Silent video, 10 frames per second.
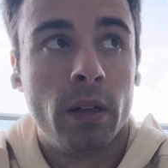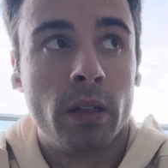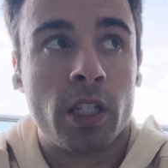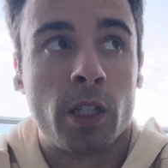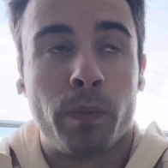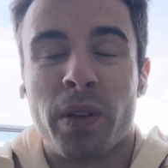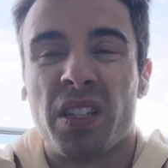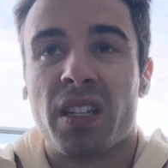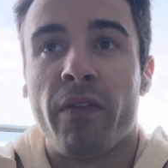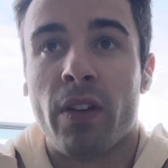
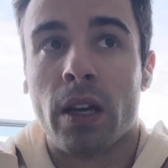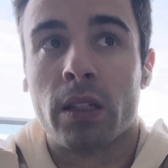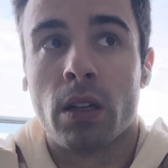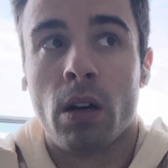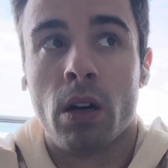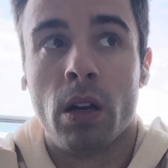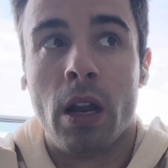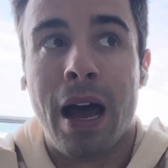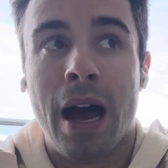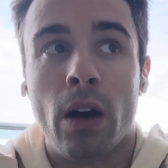specifics on
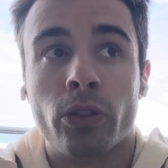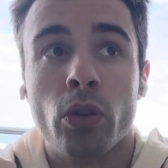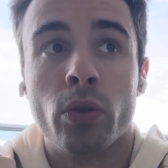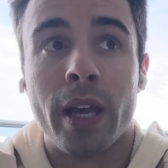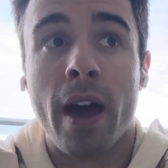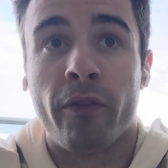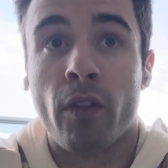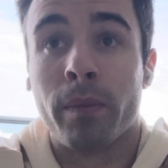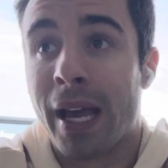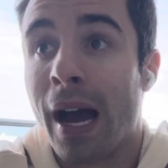how to get
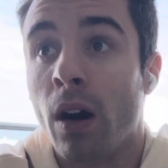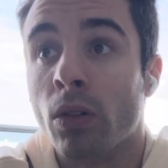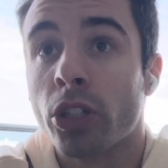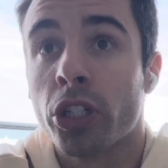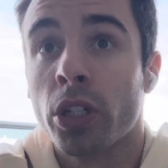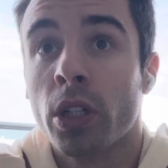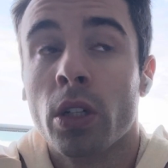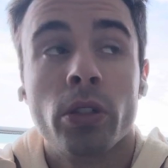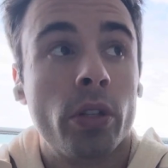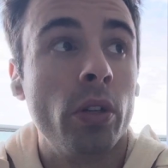from couch
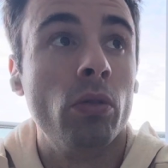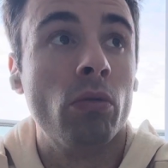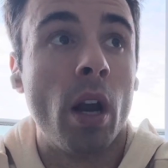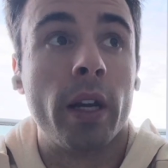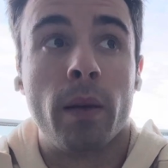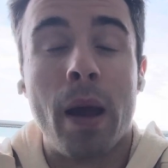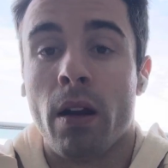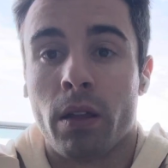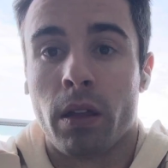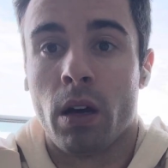to running a
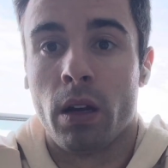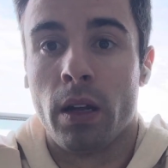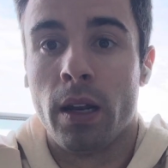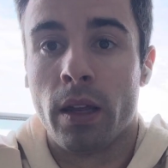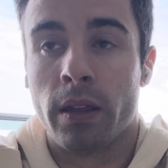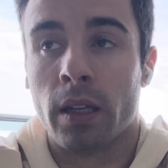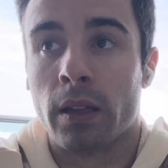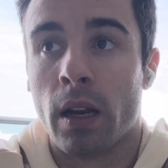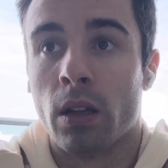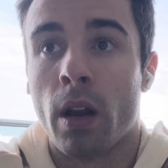marathon. And I think
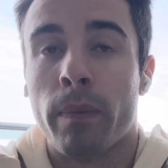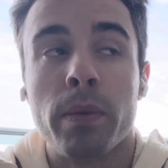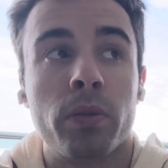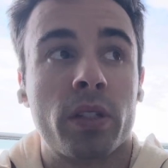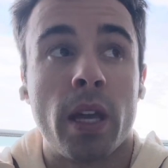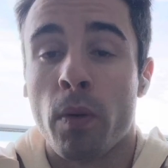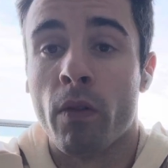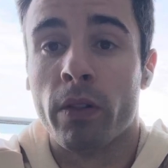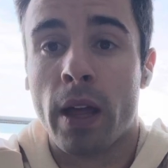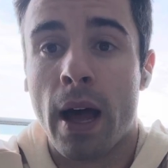that a lot of people skip
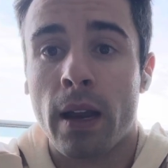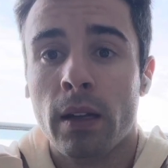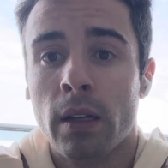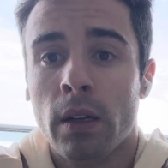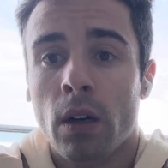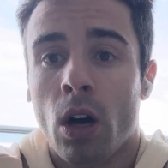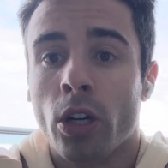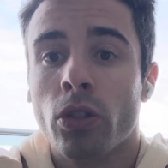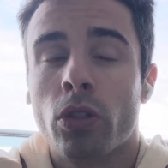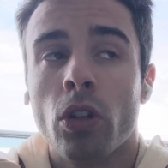over that
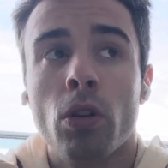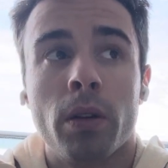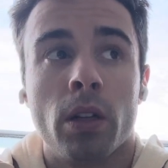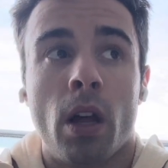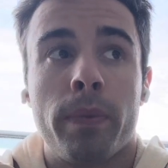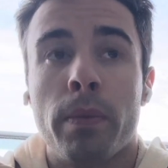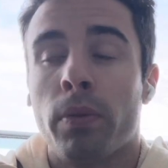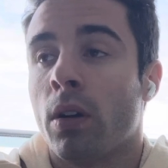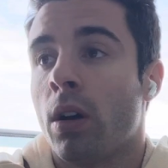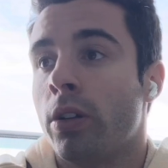on YouTube, and a lot of
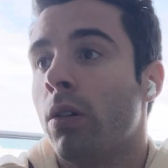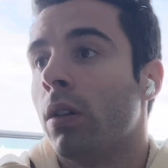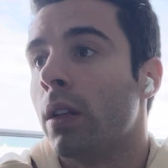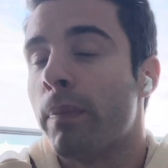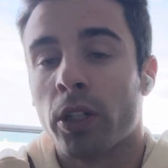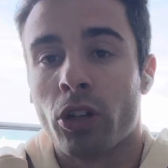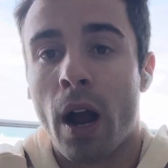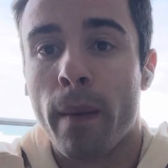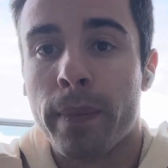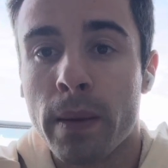people are, Olympic
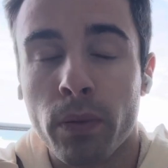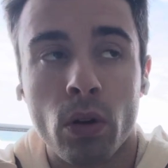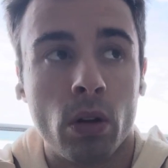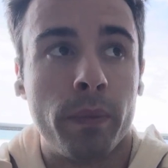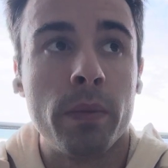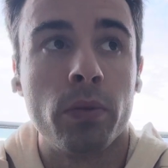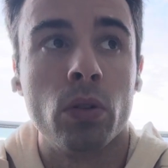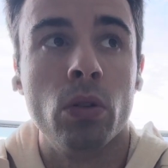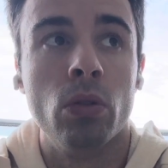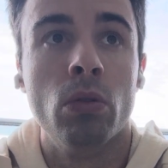trial people or people
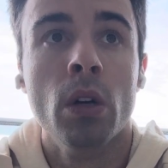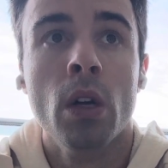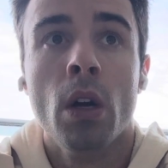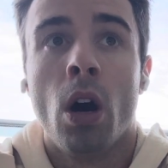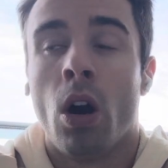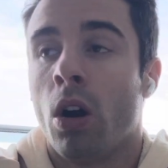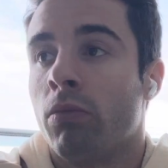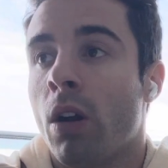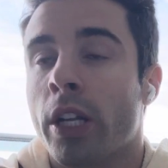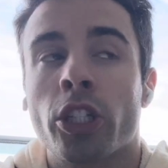who are
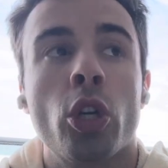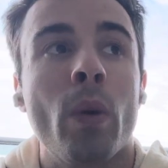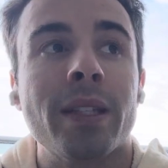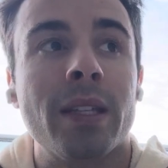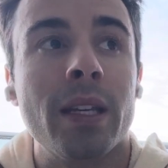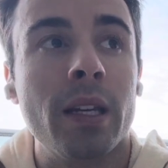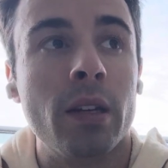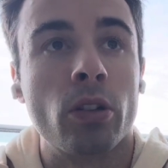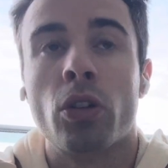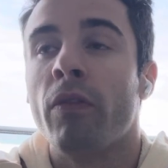running
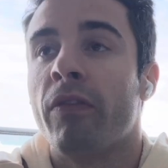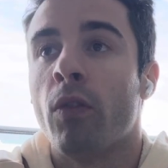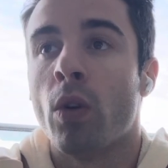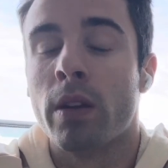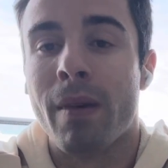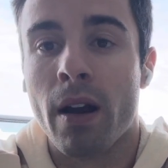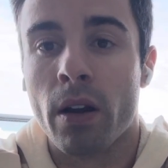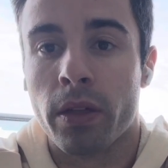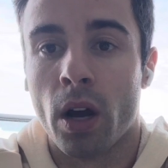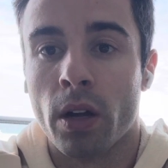2:18 or 2:40
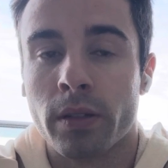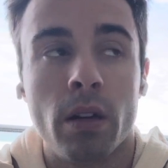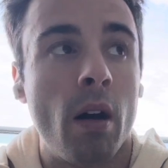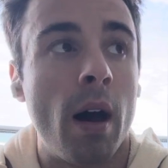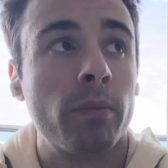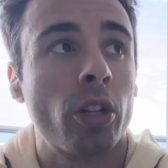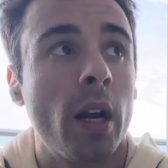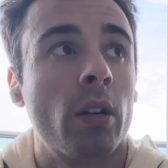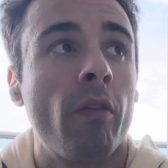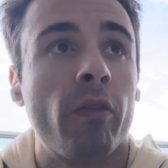marathons. I'm
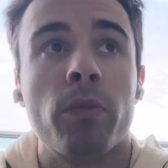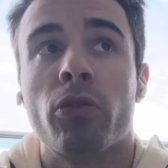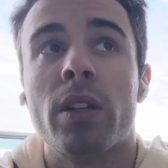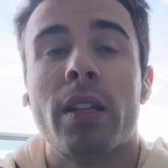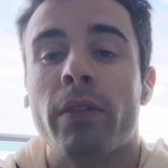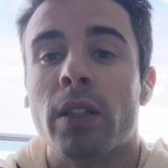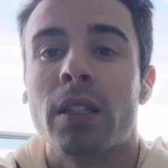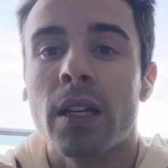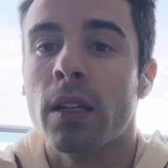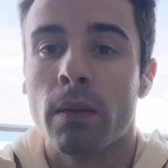trying to go from
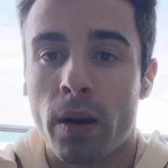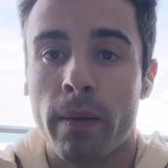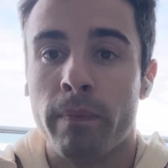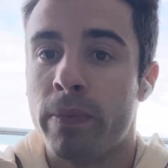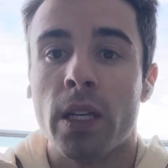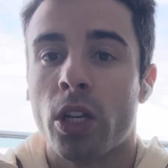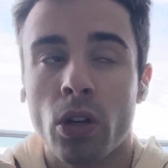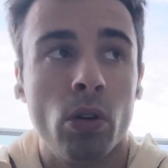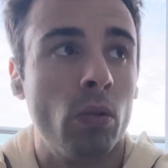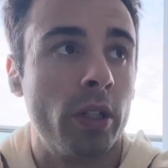3:17 to
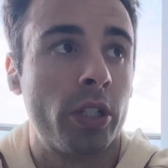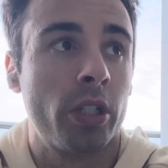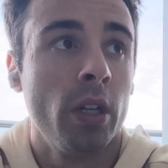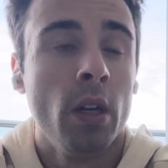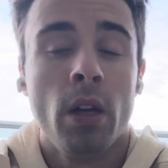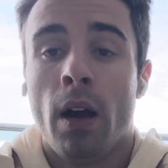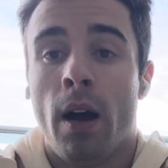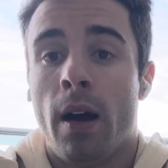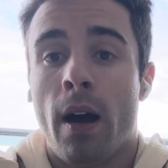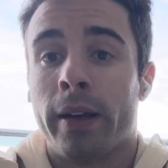BQ, which
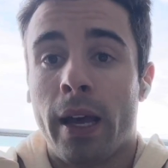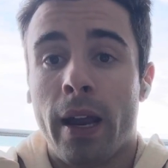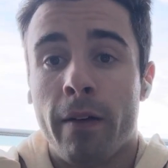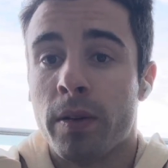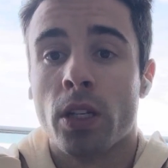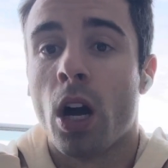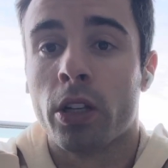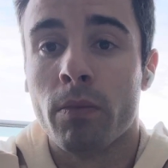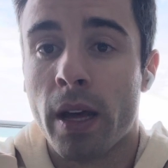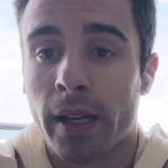again, I've been
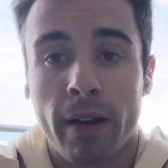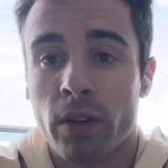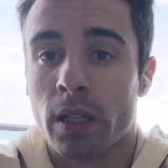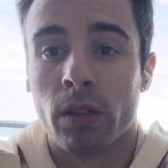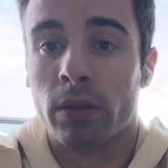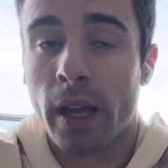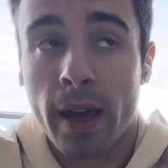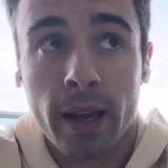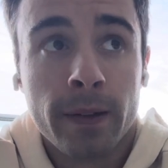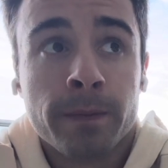documenting every single
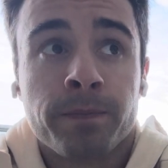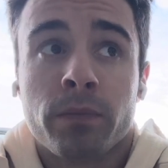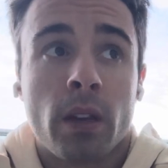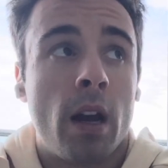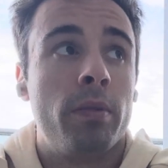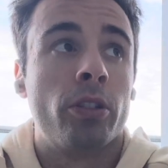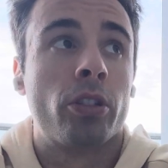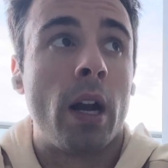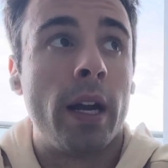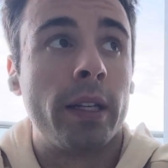day. I've been
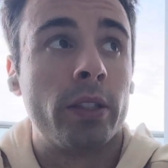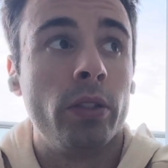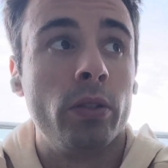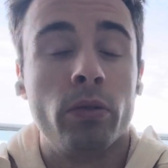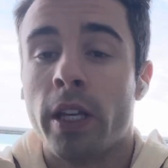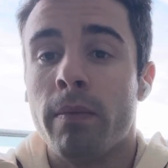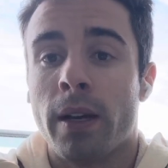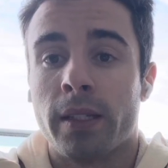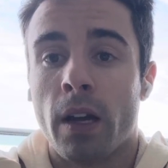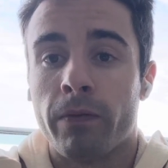trying to keep
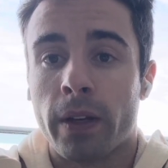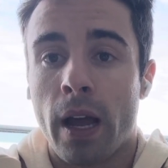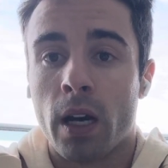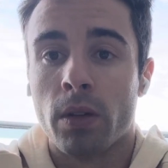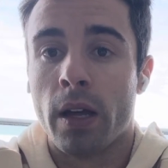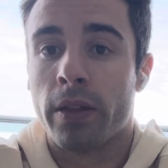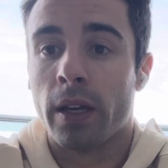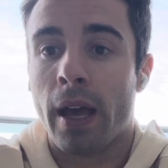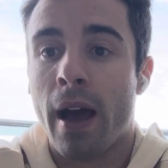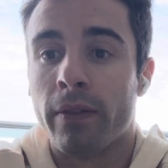myself accountable. I
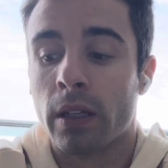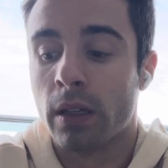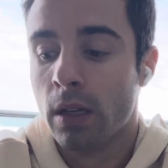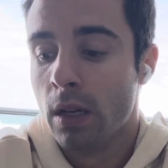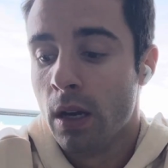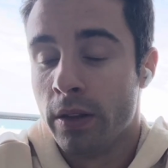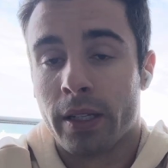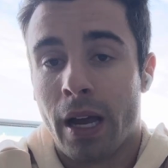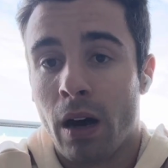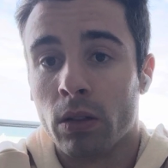think having
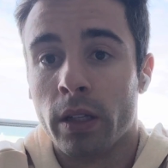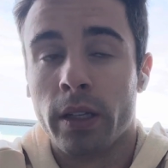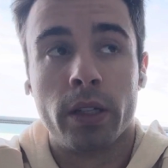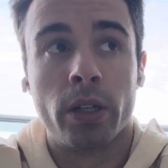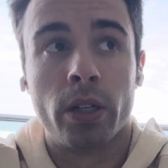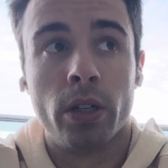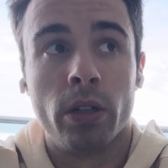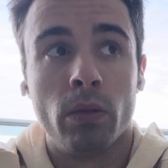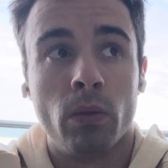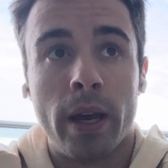this outlet is a
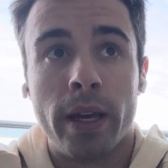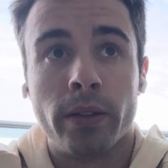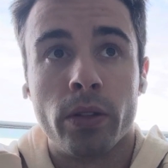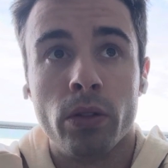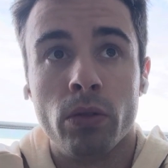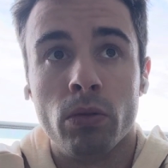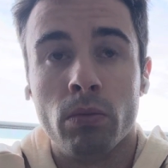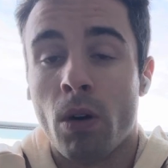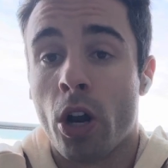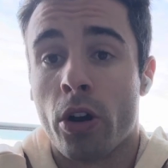good way to
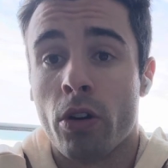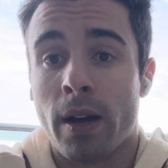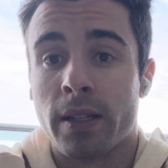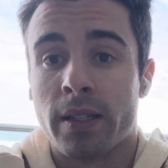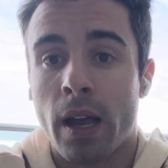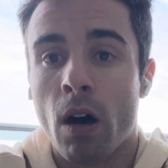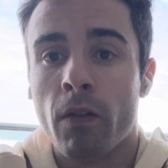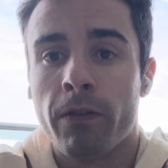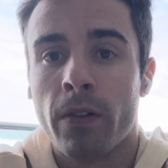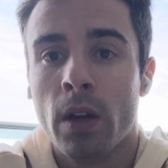monitor
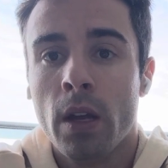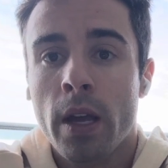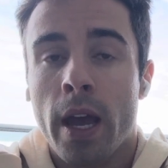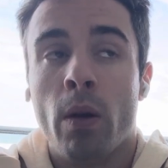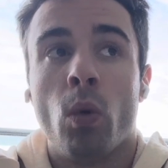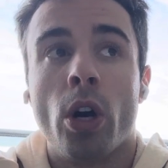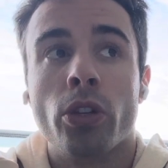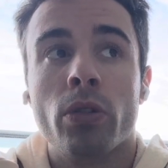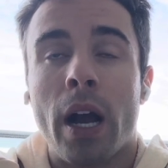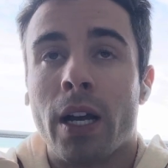myself. And what
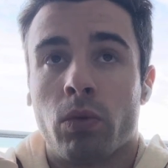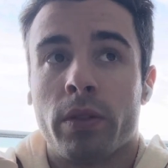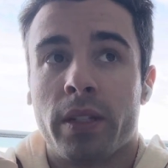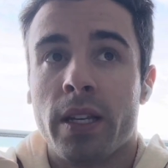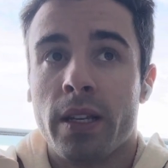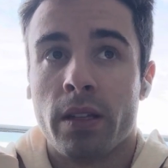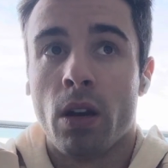you guys will see is in